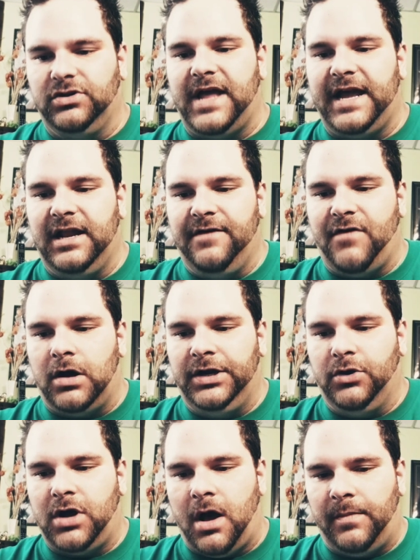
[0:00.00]
negative,
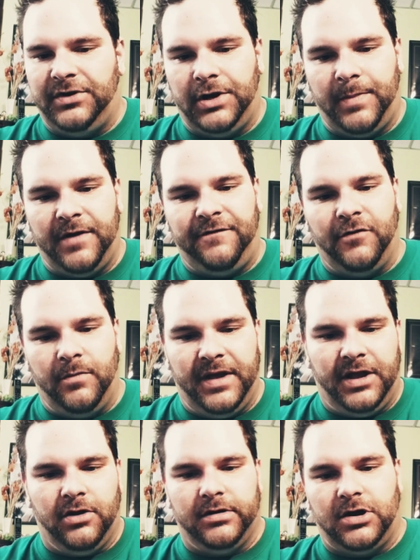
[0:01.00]
audio commentary by
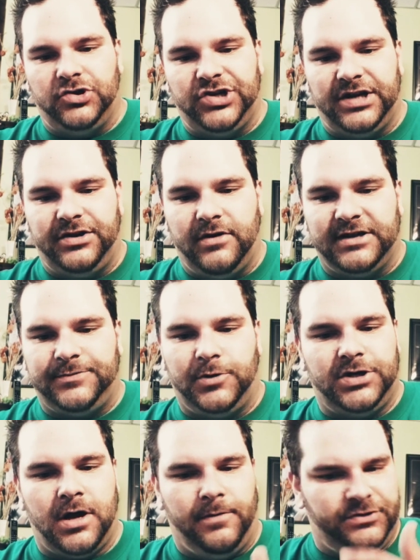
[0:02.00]
filmmaker and Argento expert
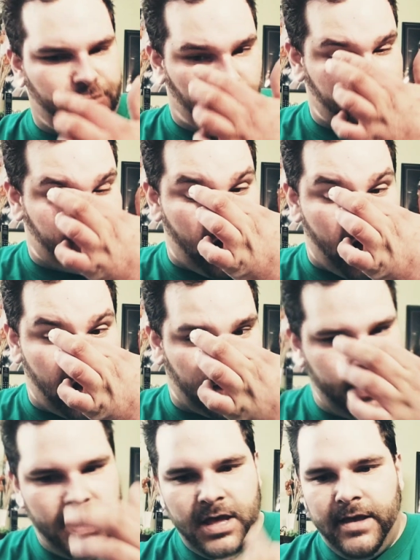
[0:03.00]
Thomas Rostock.
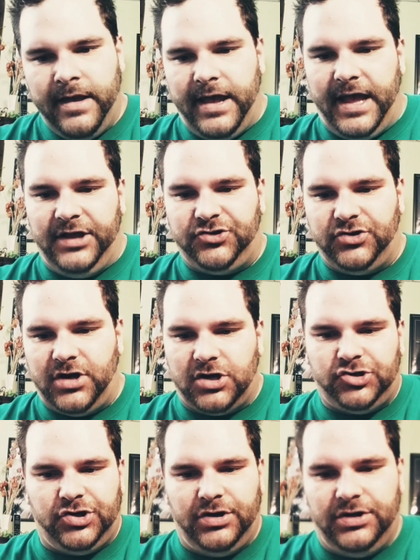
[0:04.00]

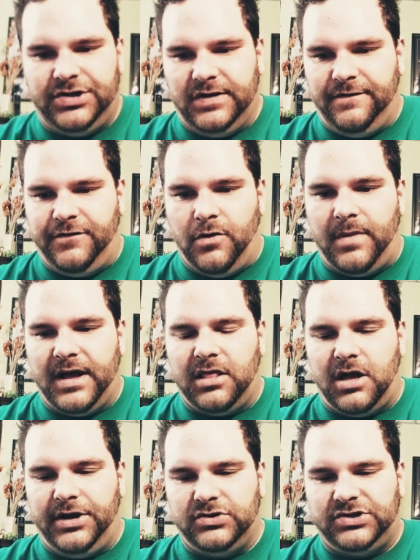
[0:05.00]
Introduction to the film by
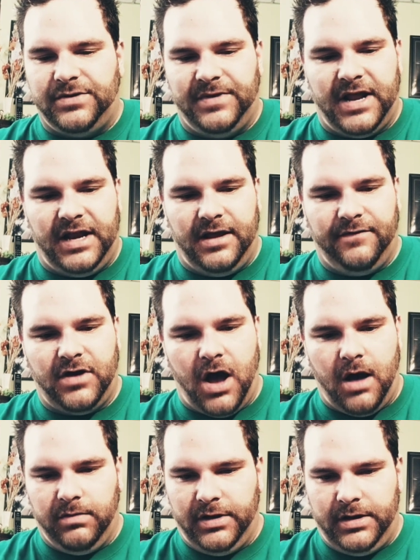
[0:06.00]
Claudio Simonetti of
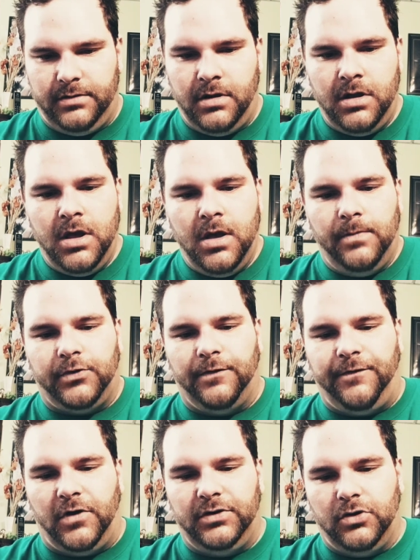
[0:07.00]
Goblin.
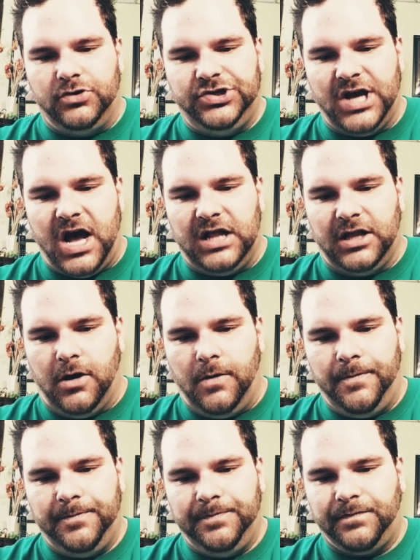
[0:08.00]
Profondo Giallo,
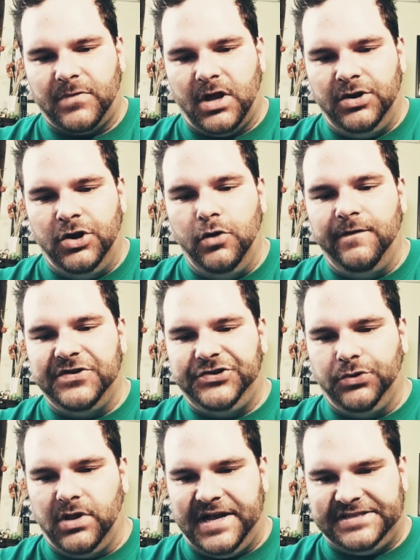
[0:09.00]
a new
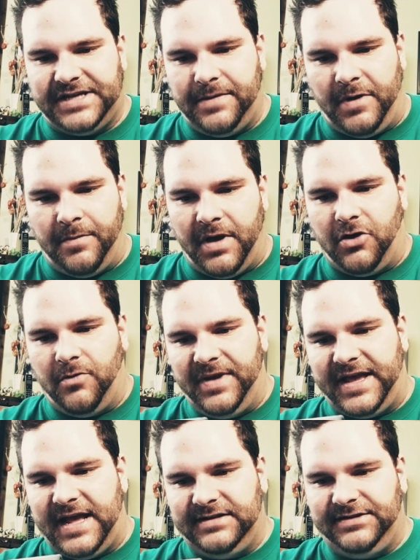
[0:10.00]
visual essay by Michael
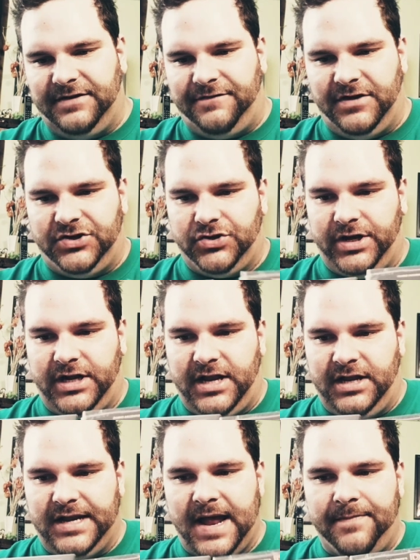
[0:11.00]
Mackenzie featuring an
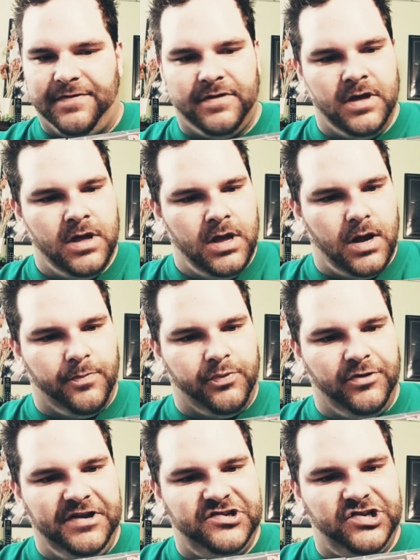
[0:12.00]
in-depth
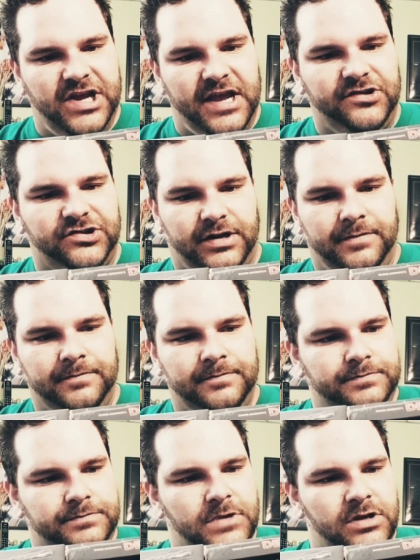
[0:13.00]
appreciation.
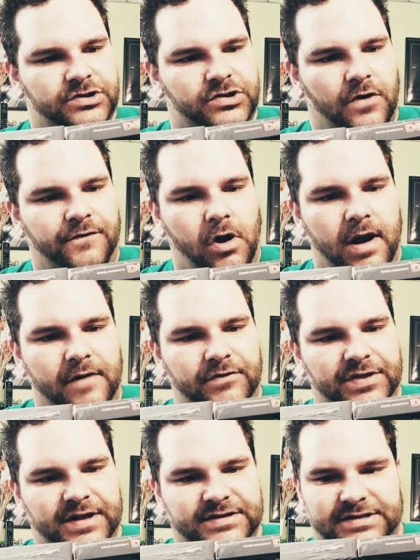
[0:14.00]
So far,
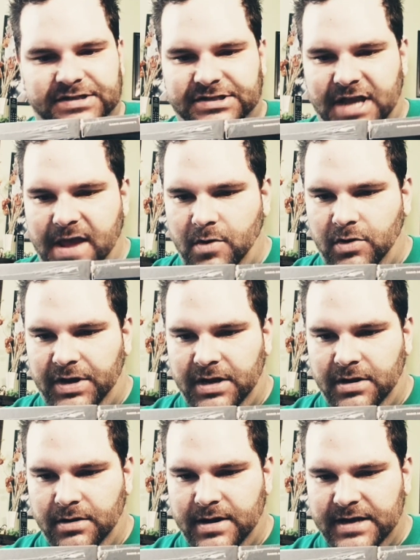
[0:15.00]
everything's the same on
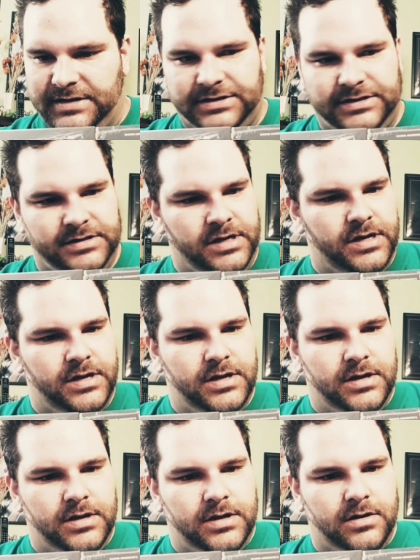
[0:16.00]
here as
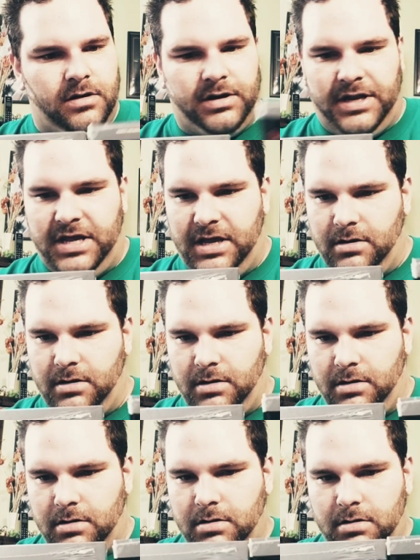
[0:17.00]
on here.